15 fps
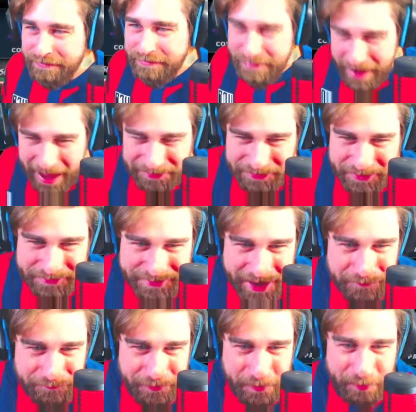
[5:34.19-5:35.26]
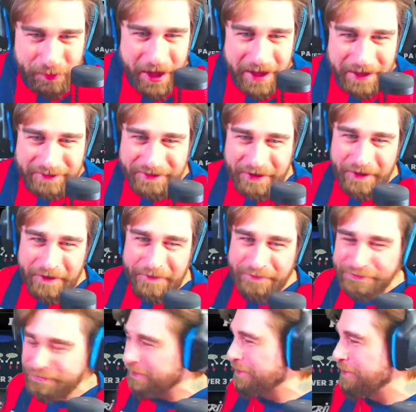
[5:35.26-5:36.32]
Not the Denver
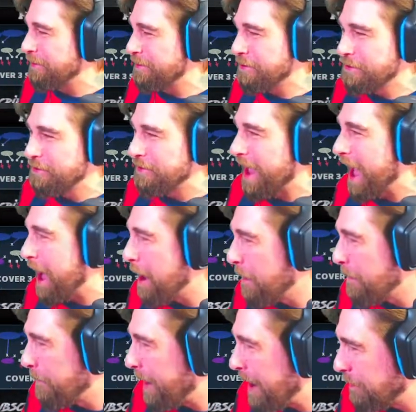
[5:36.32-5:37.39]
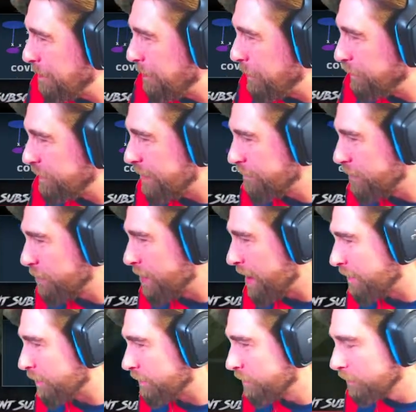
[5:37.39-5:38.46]
Broncos, dude. How about those Denver
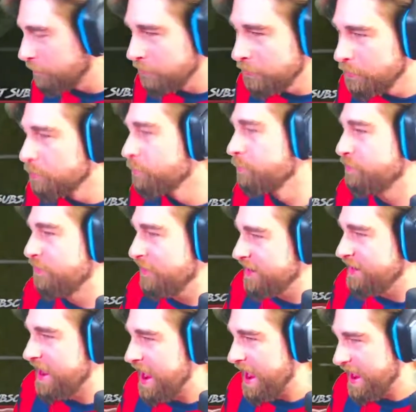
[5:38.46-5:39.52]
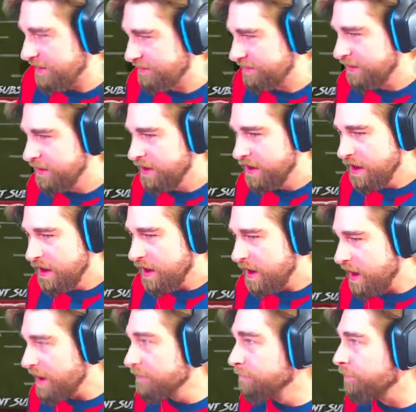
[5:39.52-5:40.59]
Broncos? They're losing it
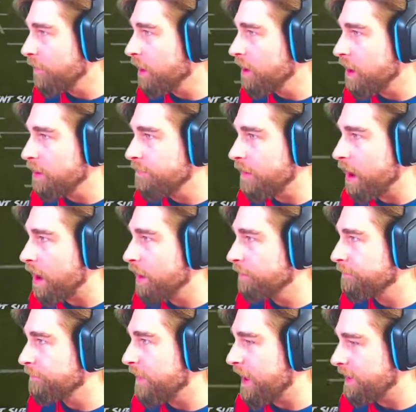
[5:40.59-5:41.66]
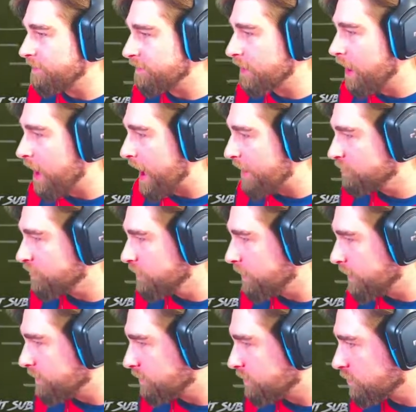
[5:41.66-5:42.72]
in front of our face. Uh, actually,
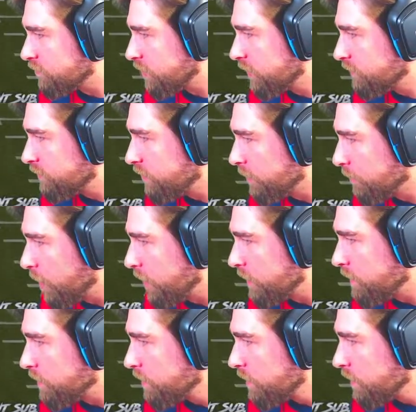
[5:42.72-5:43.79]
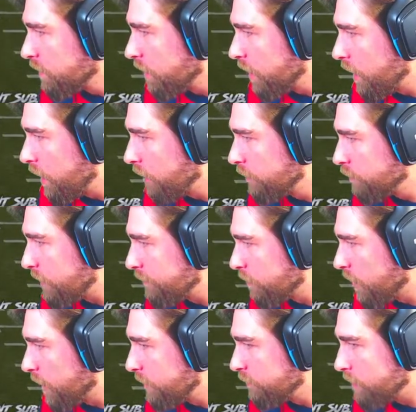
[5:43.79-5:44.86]
let's turn into the run. Uh, do I have a
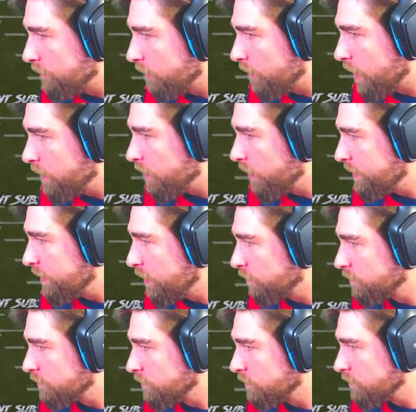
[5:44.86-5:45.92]
run? Do I have a run? No, I don't.